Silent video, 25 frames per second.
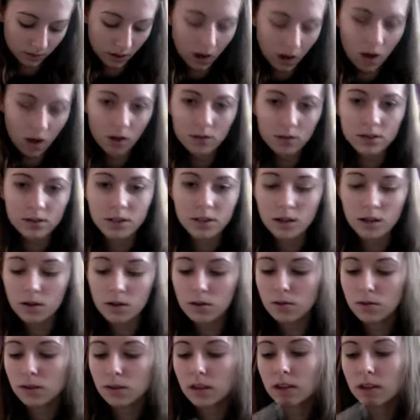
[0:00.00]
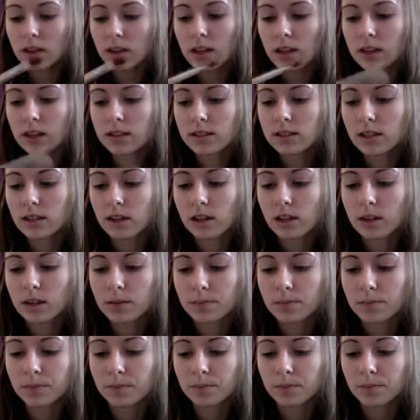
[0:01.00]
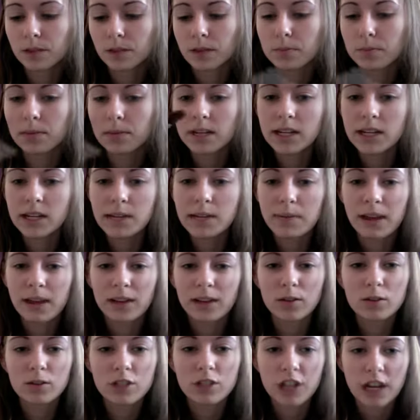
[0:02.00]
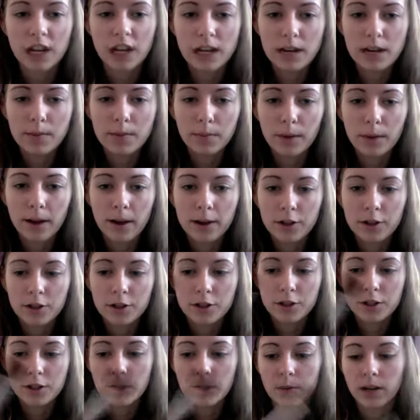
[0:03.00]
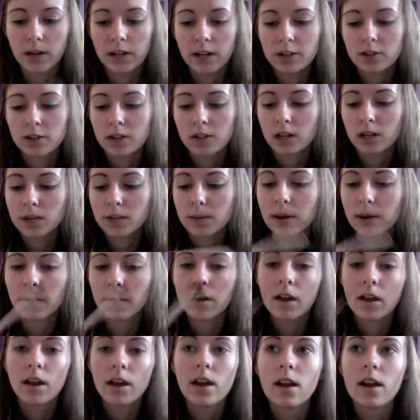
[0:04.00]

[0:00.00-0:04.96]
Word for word: also in this medium angled shading brush, the one I just talked about,